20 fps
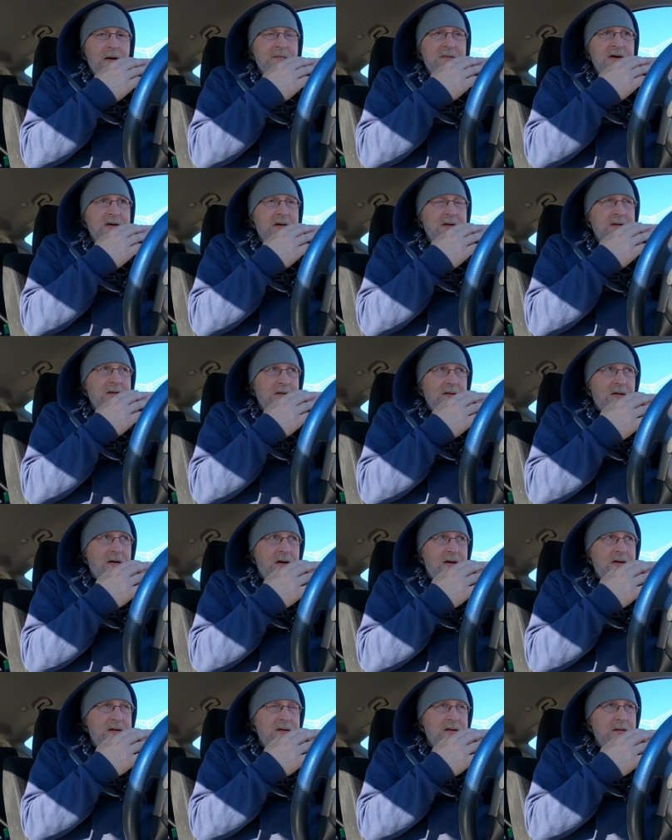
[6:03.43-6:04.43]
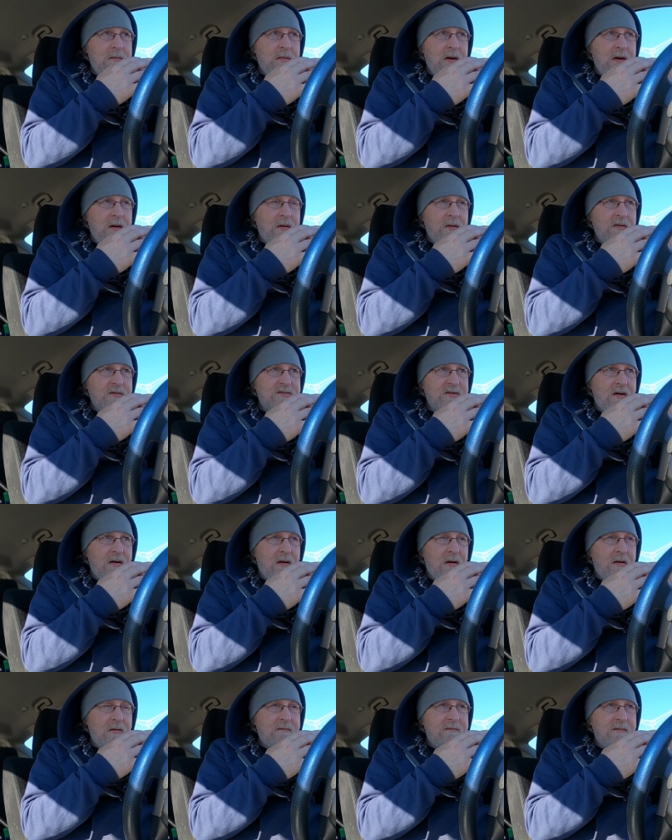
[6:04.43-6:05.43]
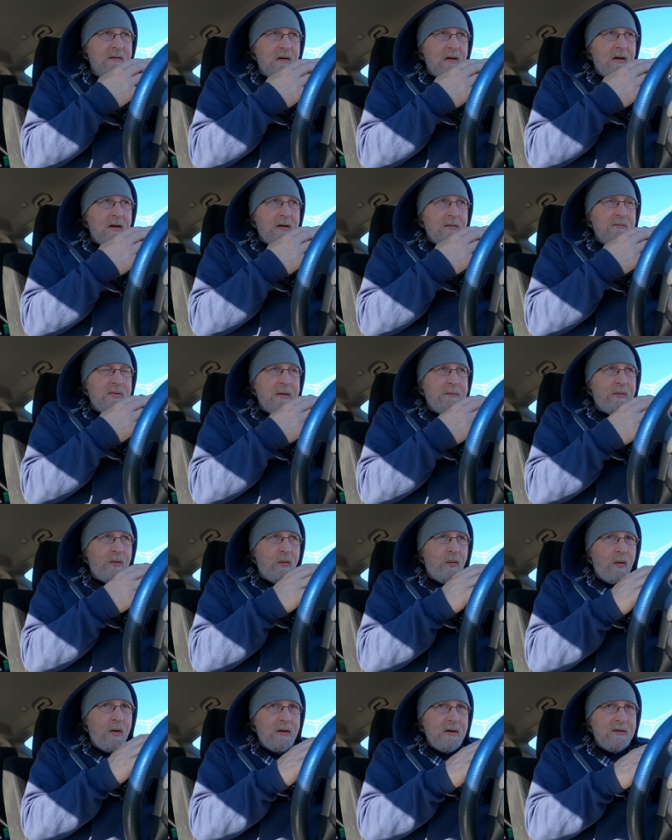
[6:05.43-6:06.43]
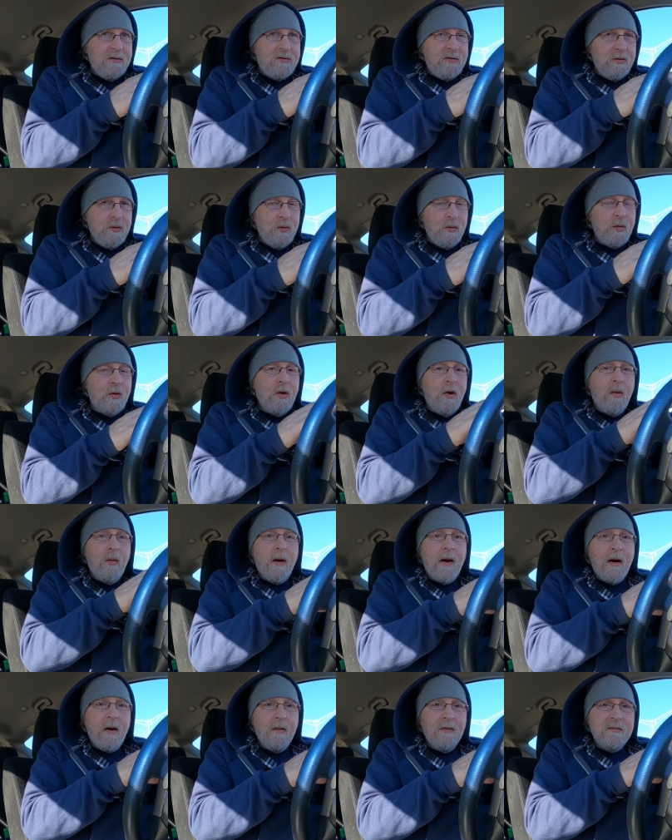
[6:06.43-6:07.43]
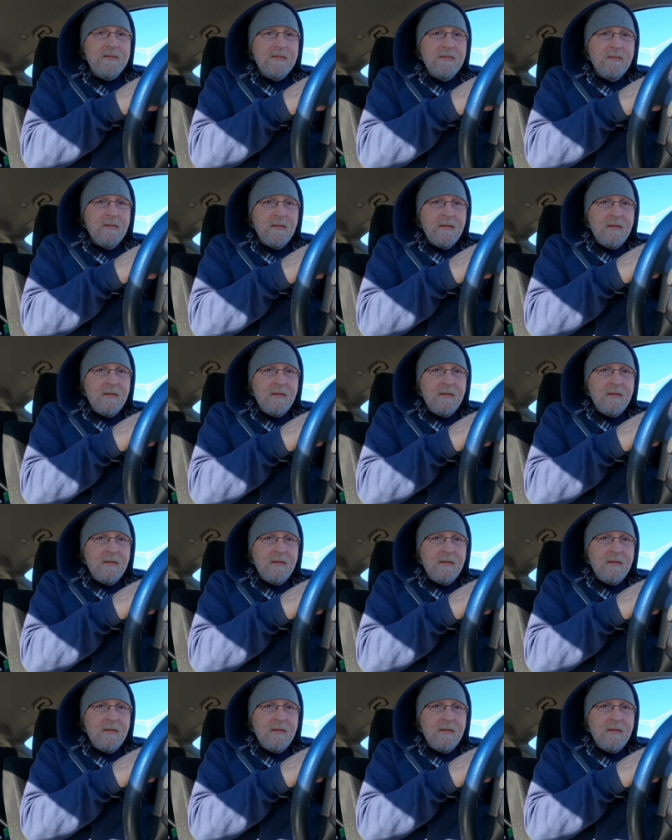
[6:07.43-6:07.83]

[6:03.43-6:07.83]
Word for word: I'm getting a lot of emails of people wanting to go out